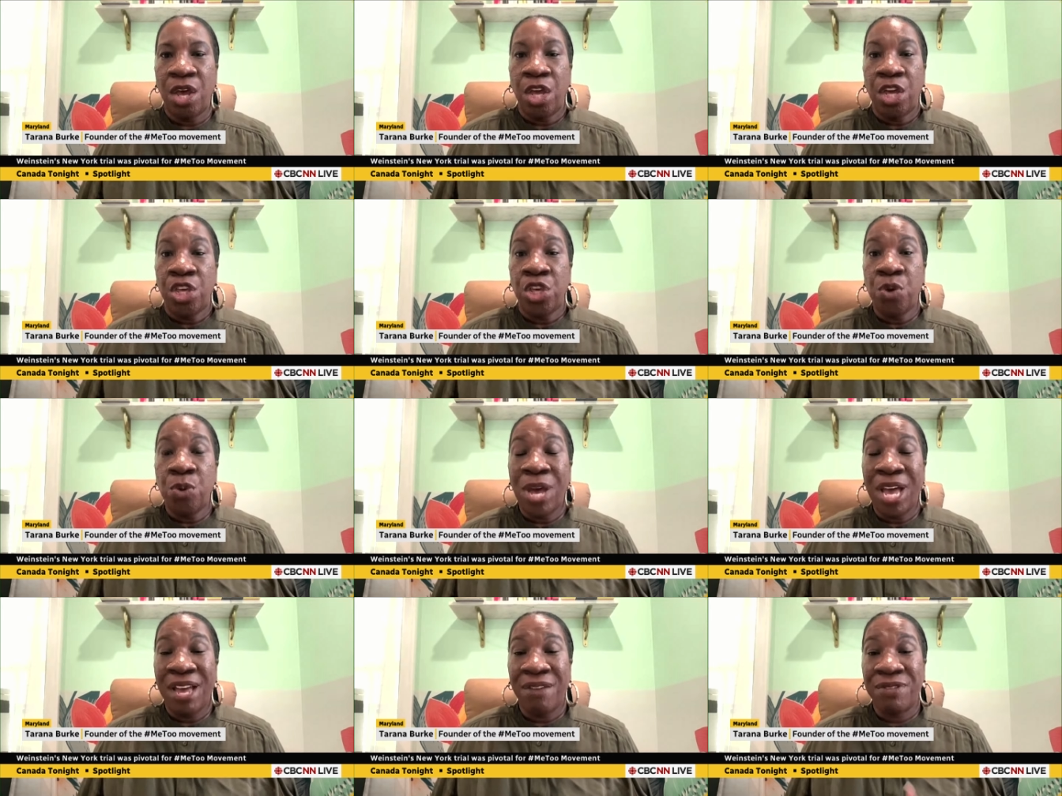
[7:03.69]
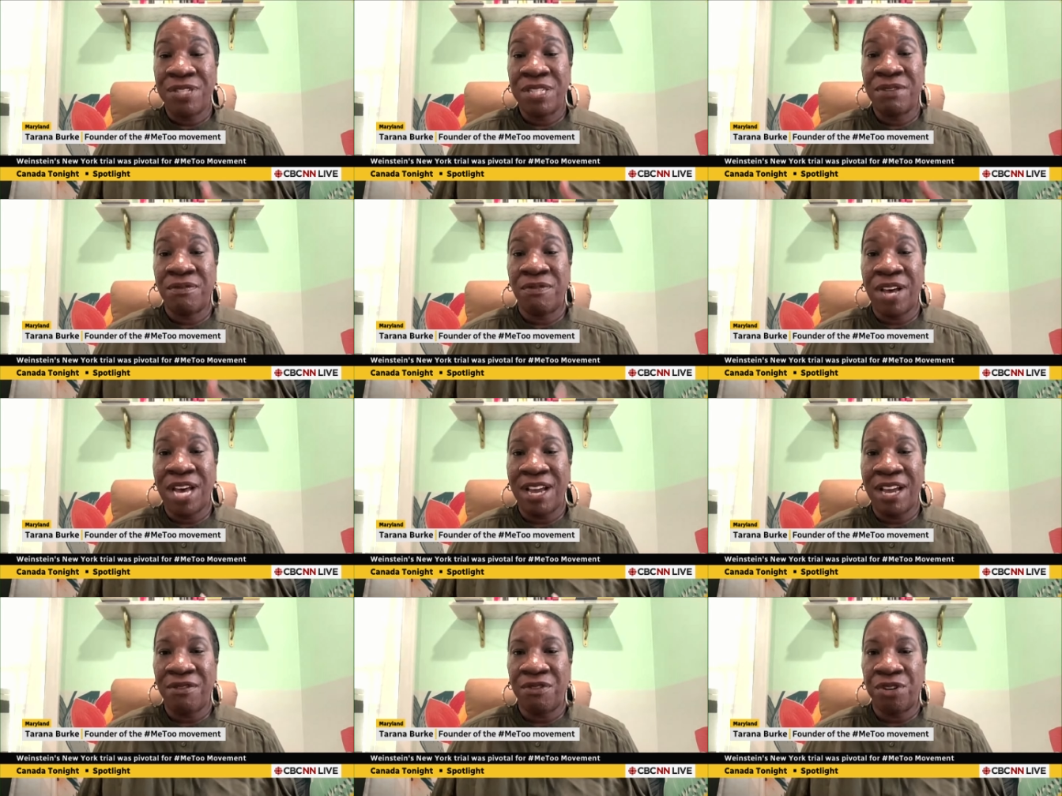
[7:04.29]
you have
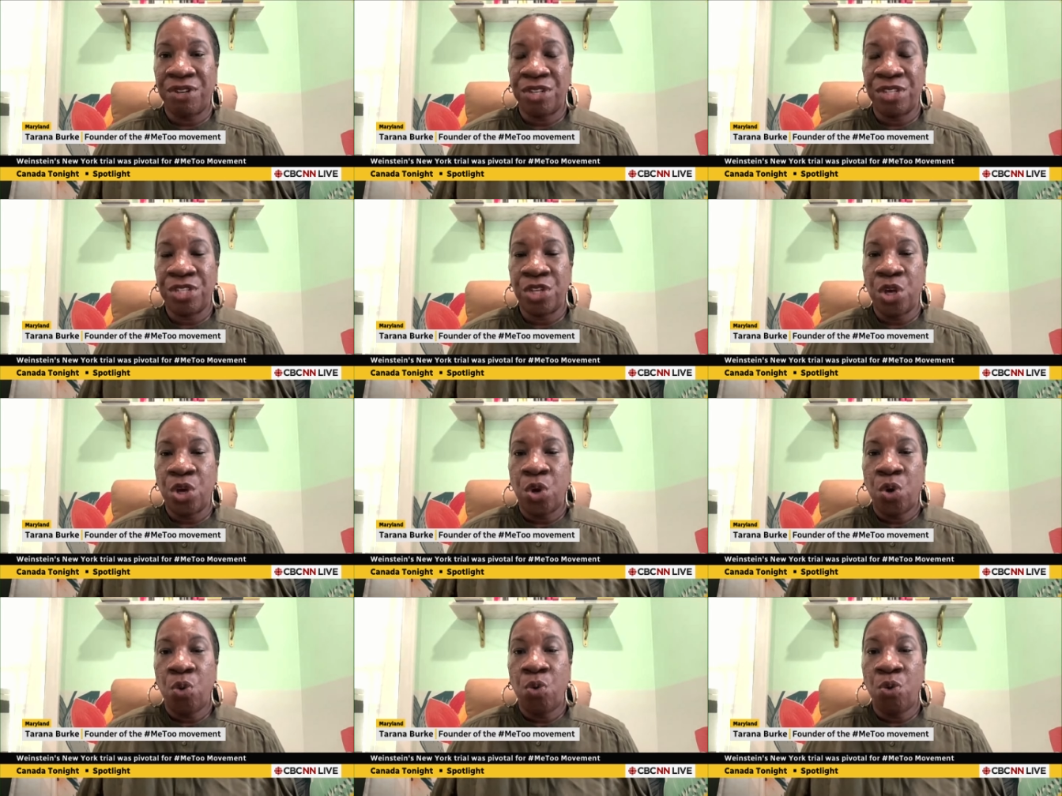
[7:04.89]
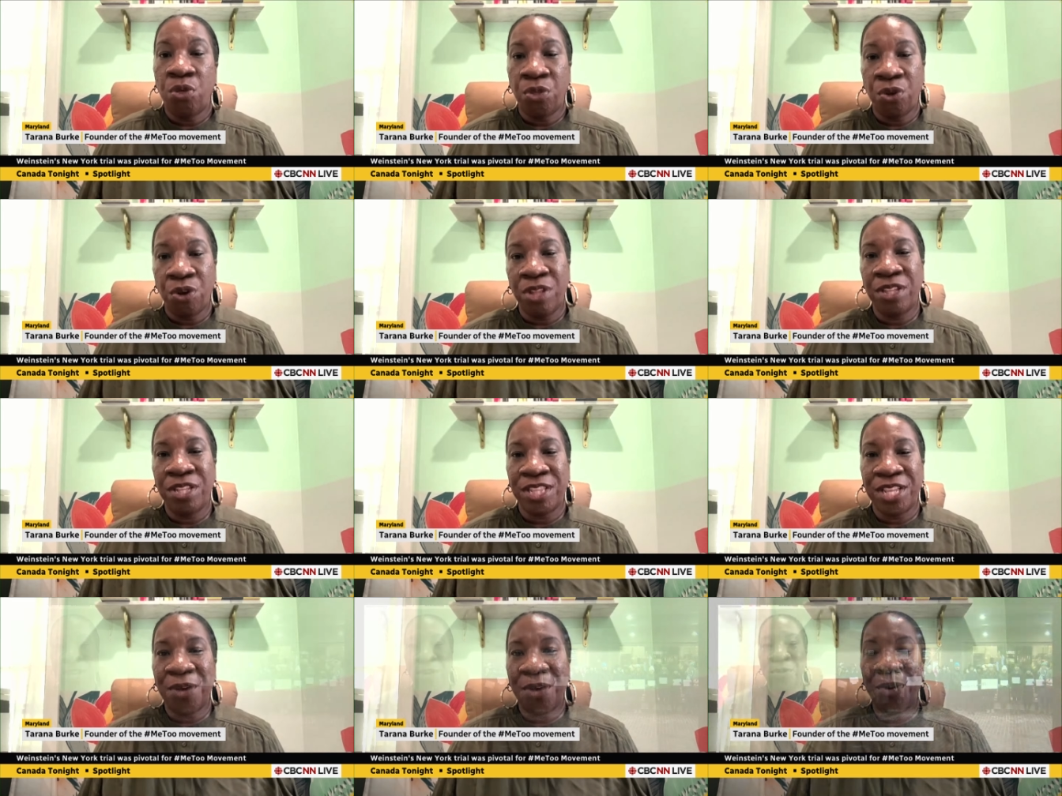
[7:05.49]
survivors who thought that they